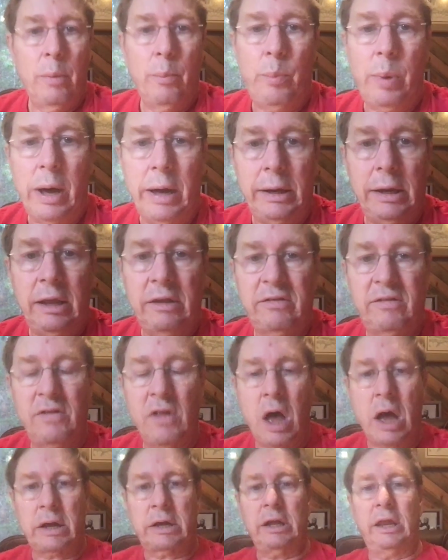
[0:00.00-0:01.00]
but it's
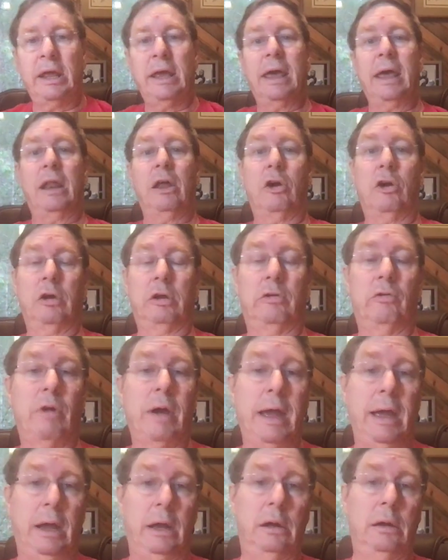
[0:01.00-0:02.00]
not going to get a good
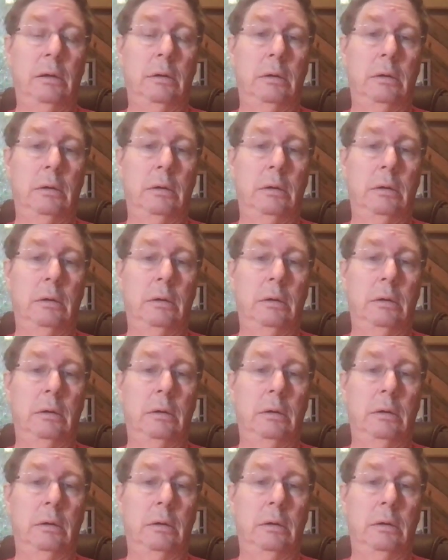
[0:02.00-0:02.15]
grade.